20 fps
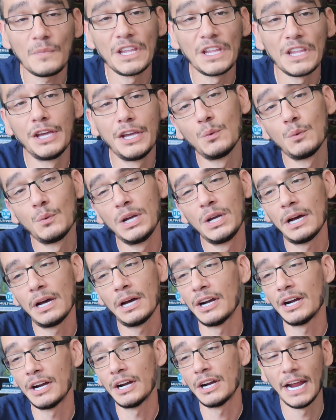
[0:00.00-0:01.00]
here we
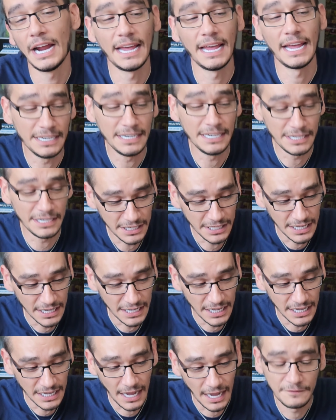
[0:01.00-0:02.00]
are, and
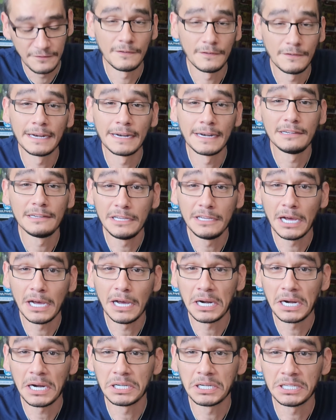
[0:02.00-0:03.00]
I finally
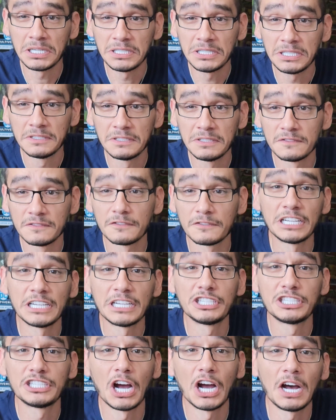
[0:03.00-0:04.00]
got her
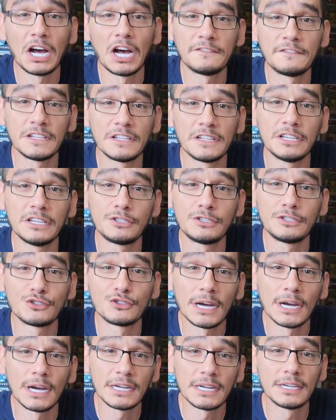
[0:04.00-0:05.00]
fresh off of the
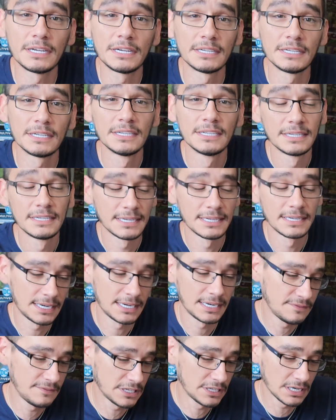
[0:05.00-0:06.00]
truck not
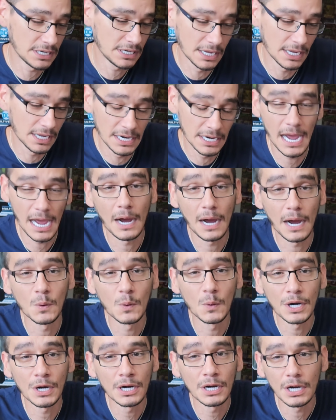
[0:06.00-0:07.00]
even an
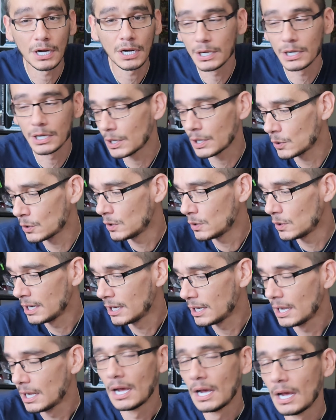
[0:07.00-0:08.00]
hour ago.
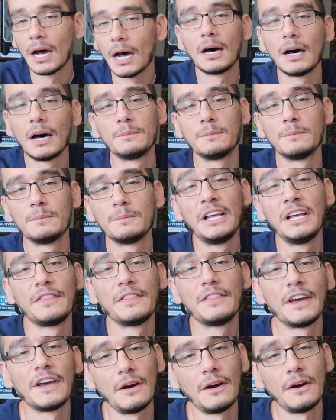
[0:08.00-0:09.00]

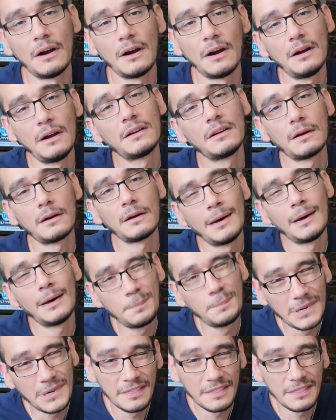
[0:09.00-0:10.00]
There are a
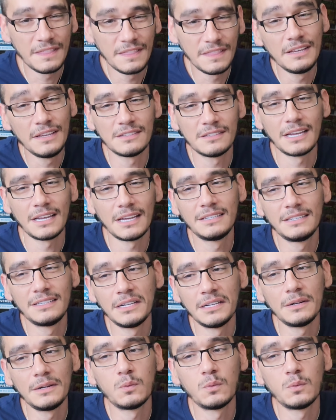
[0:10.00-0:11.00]
couple of things I
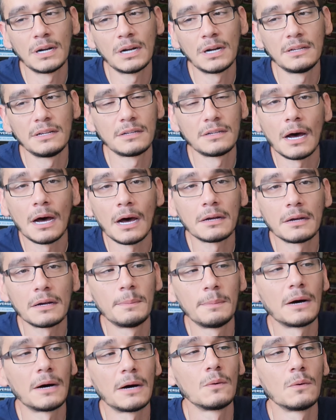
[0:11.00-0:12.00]
did want to talk
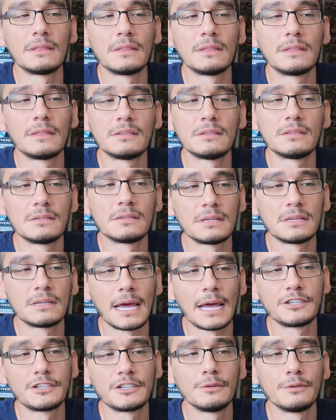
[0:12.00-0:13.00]
about with this
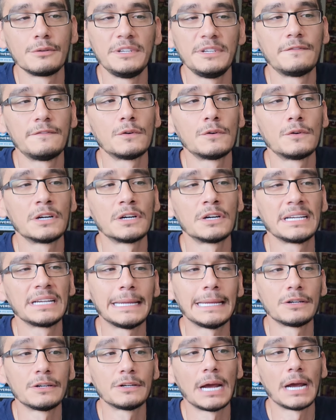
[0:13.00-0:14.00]
statue before
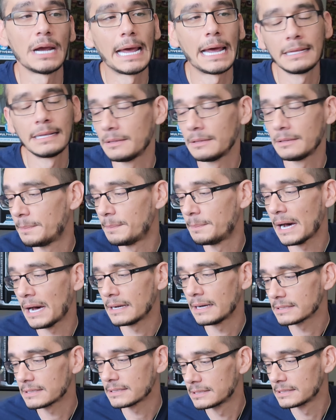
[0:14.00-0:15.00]
getting her out of the
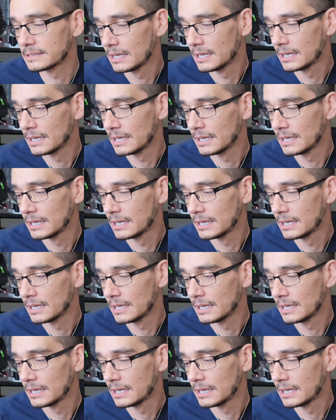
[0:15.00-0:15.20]
box.